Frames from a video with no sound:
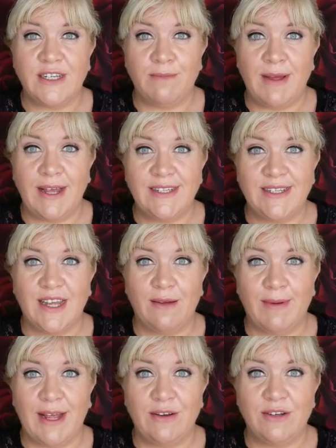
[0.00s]
amazing
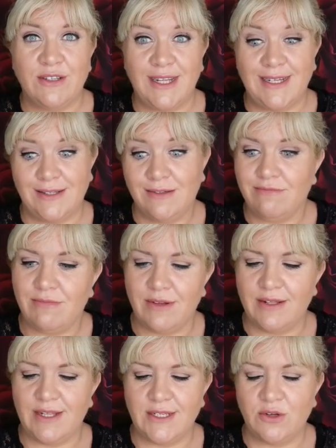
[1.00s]
about
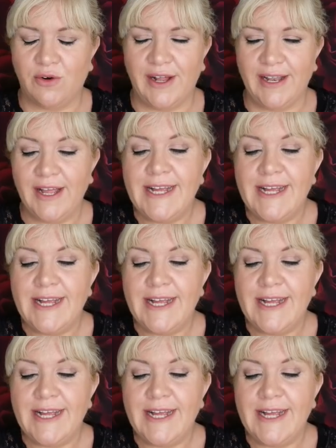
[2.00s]
this oil.